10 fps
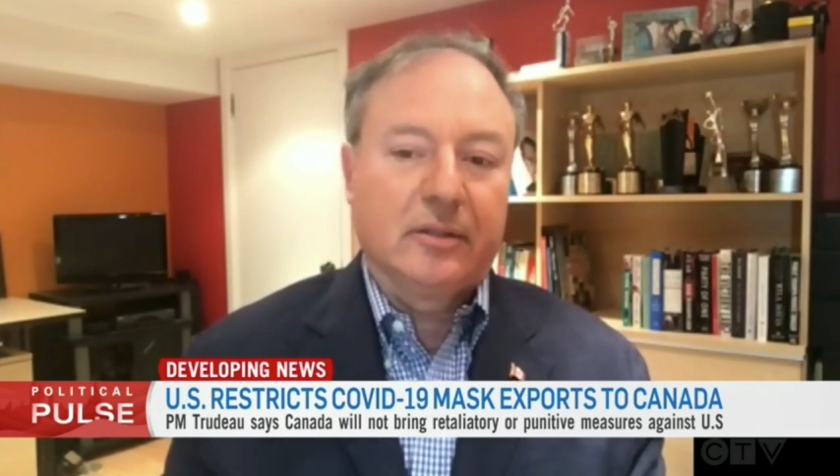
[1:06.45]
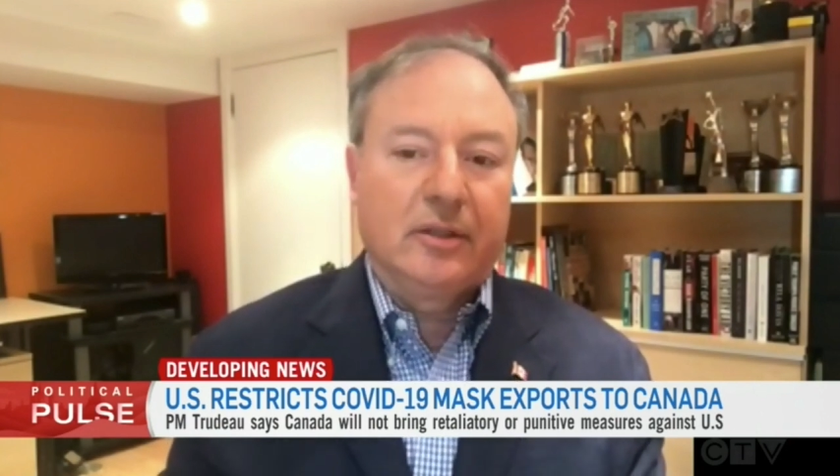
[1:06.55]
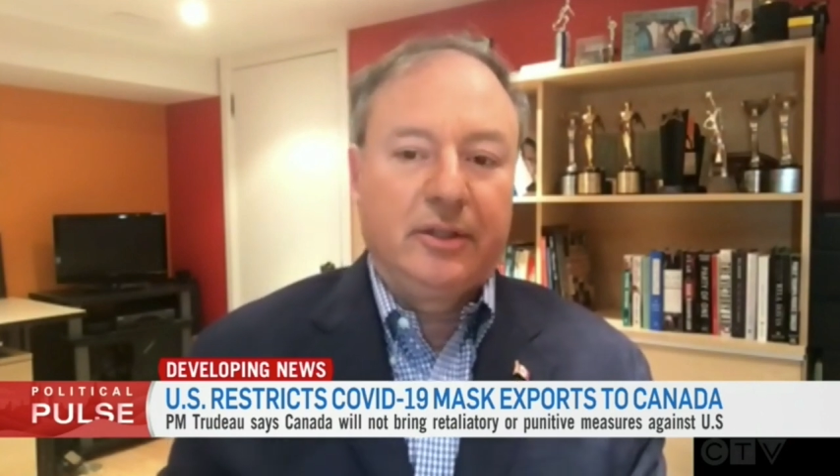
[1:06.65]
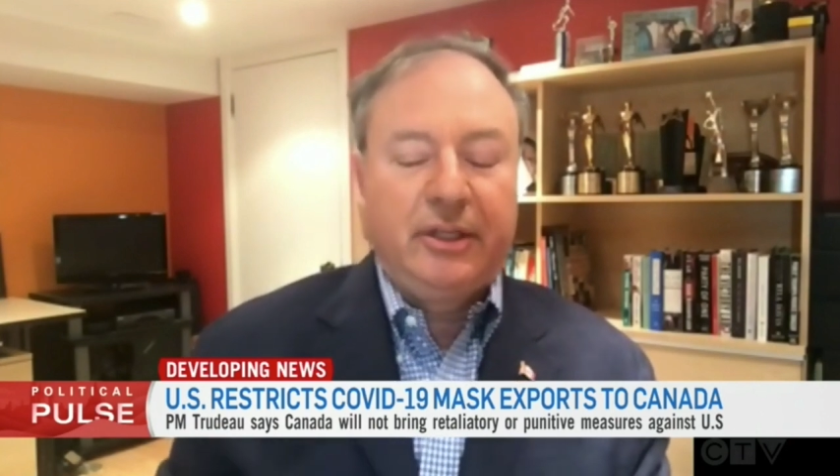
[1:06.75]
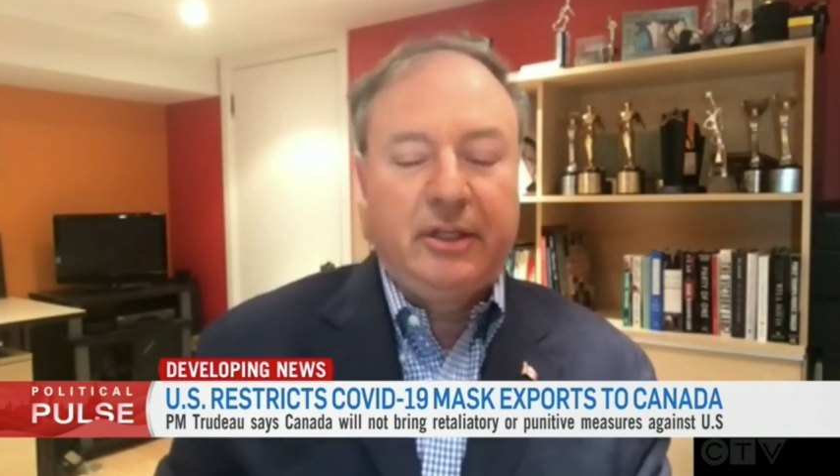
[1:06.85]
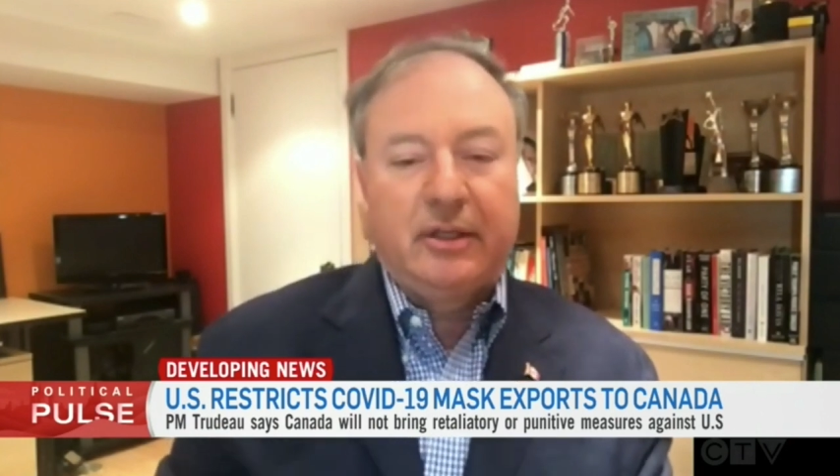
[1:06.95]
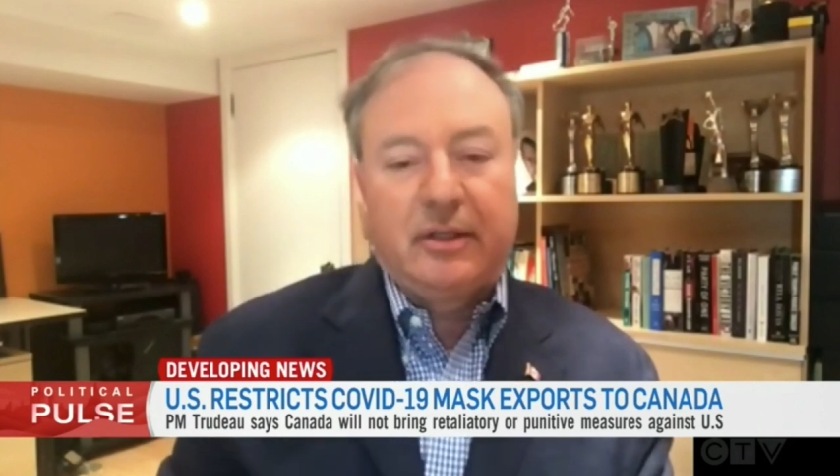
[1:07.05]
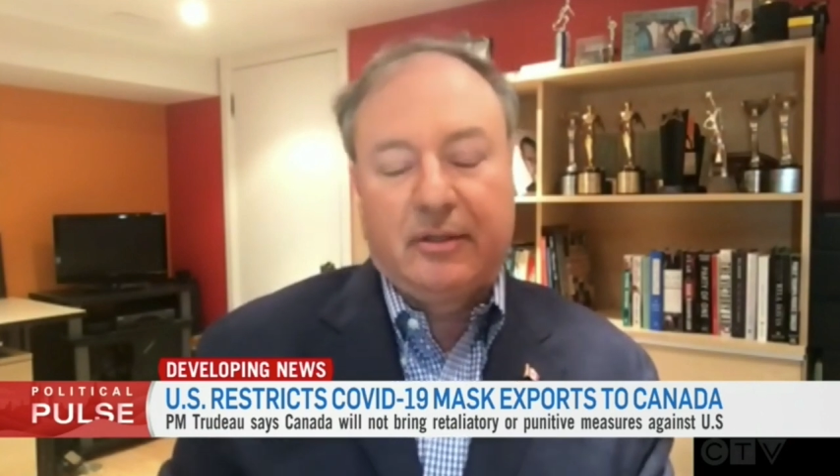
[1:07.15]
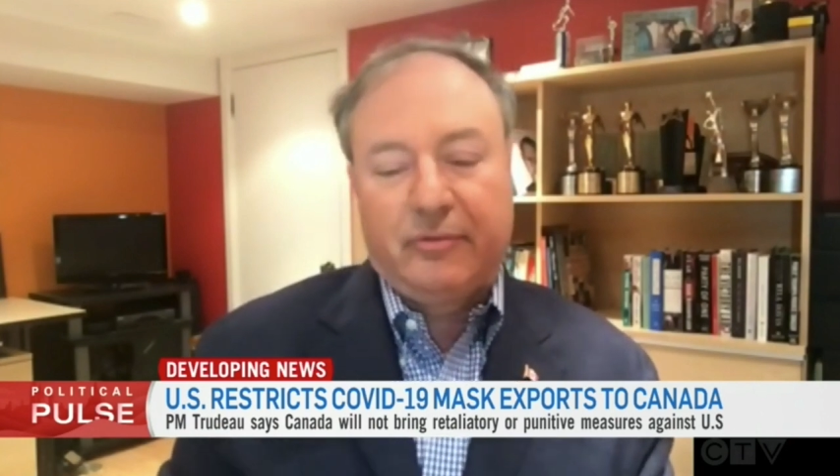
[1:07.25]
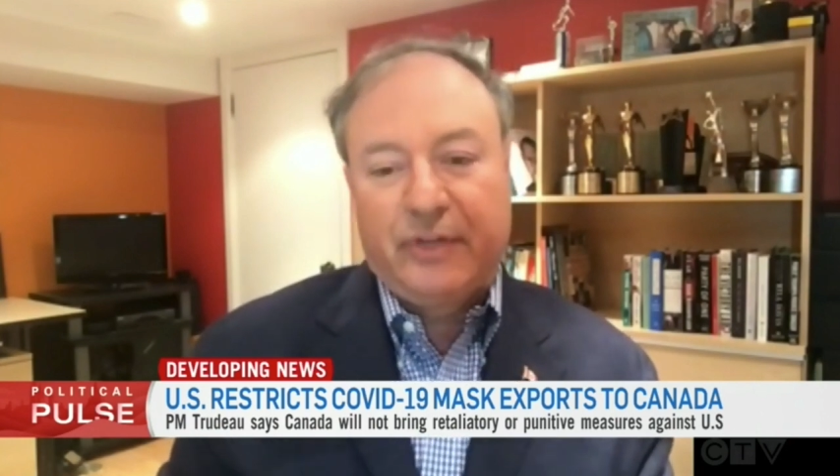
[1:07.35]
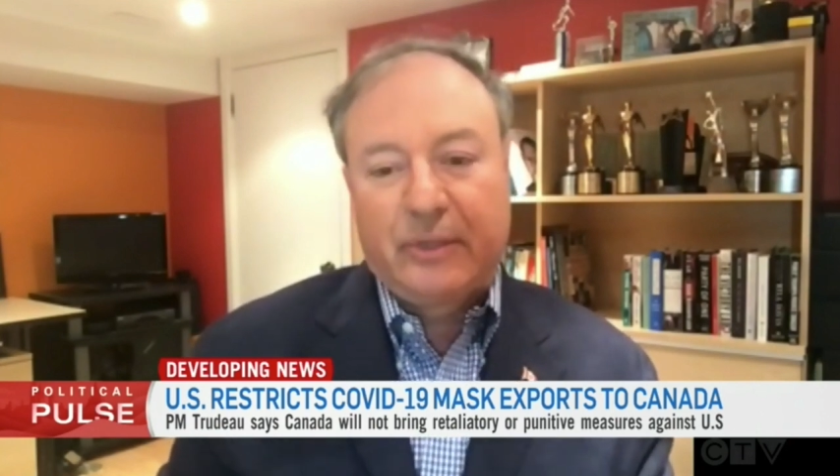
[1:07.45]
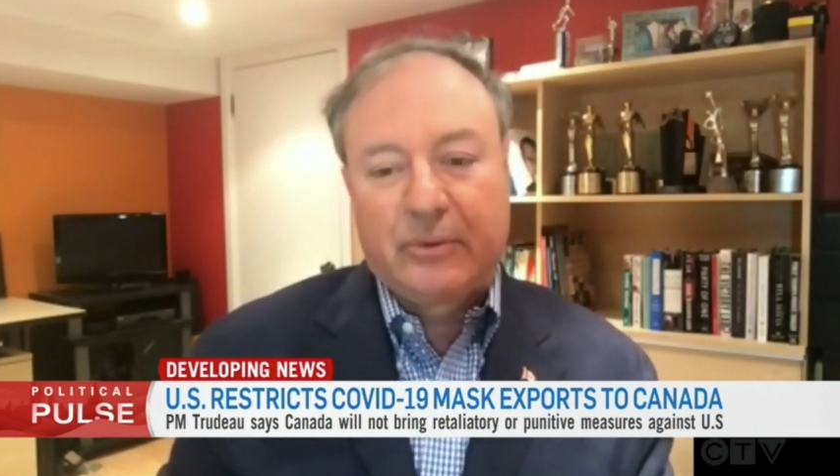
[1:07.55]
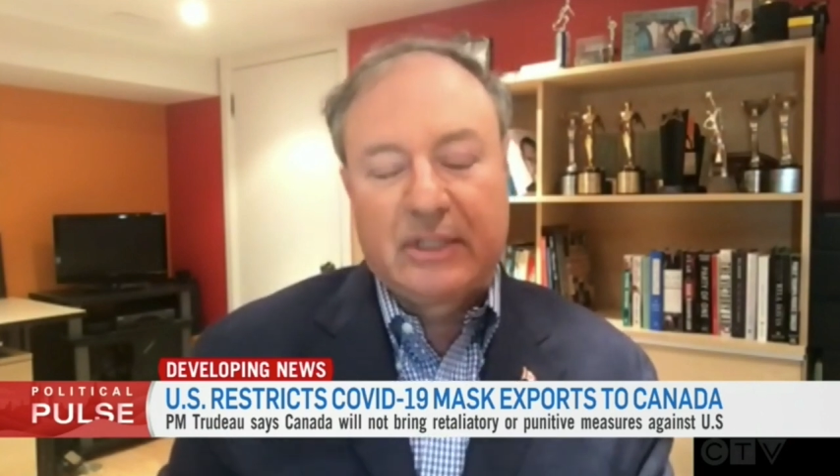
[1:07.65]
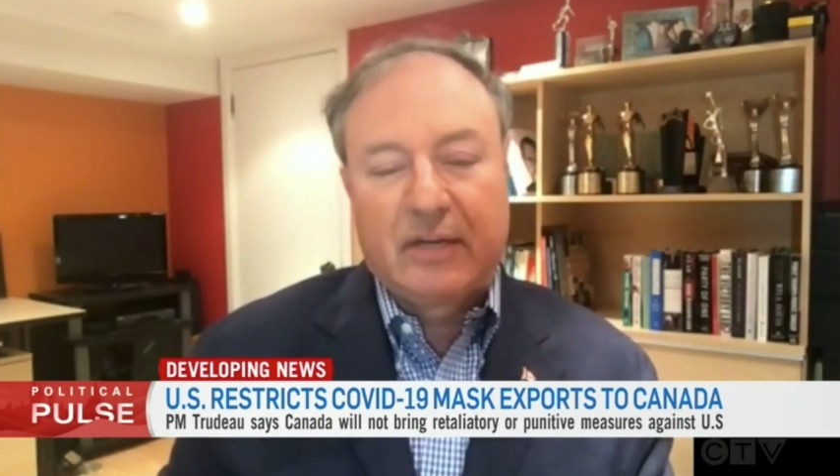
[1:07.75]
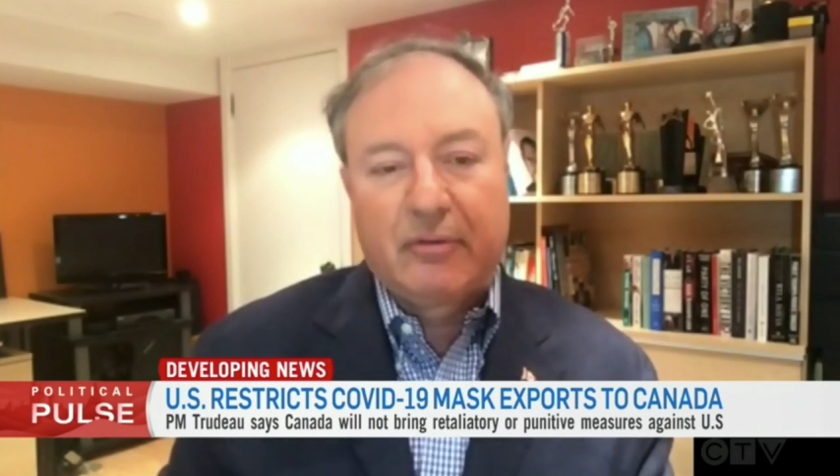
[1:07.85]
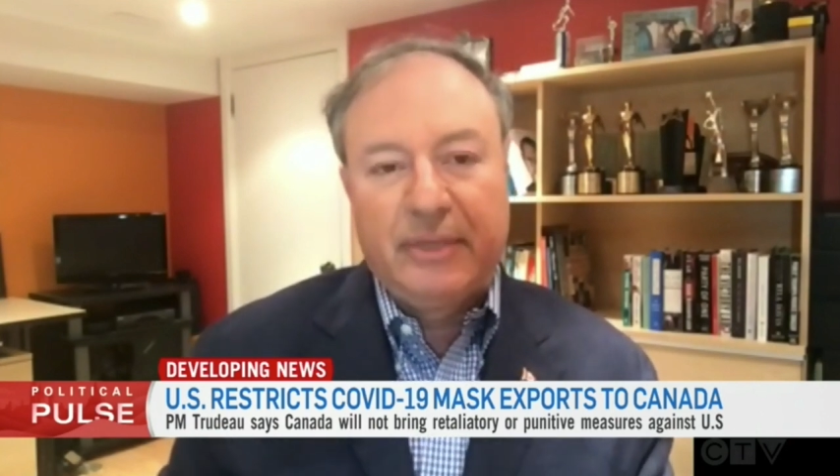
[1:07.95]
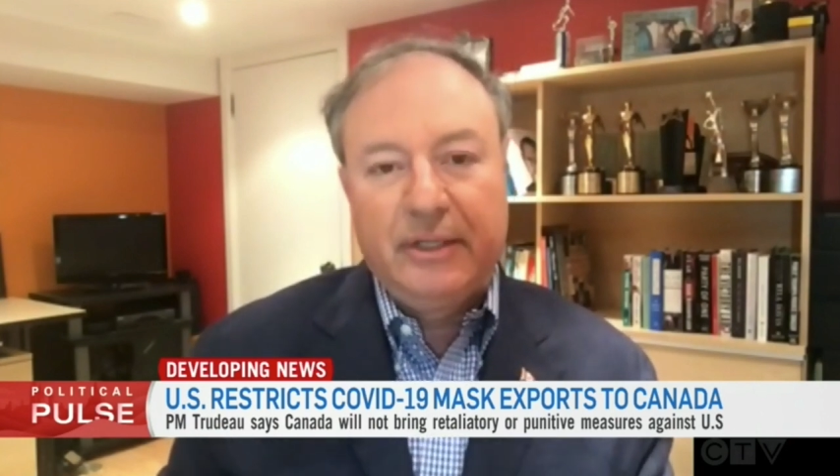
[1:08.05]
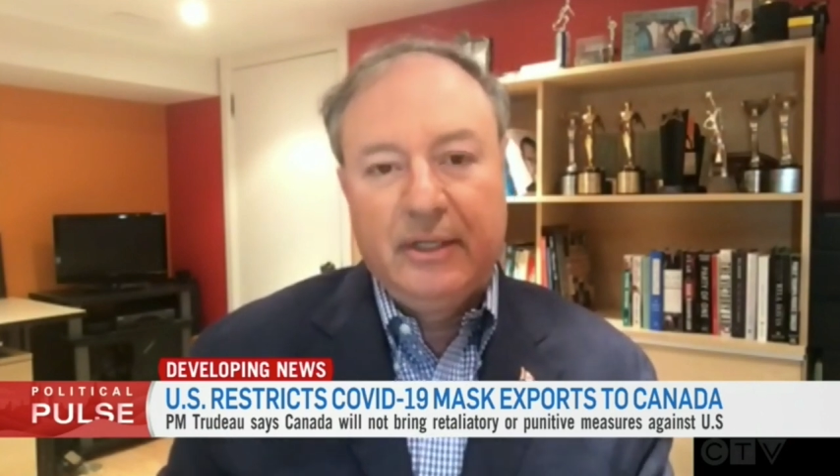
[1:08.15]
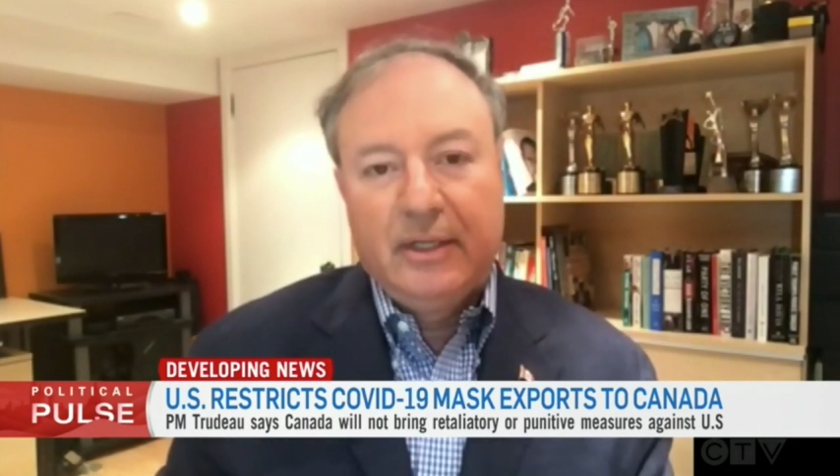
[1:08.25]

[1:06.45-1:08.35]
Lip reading: the federal government,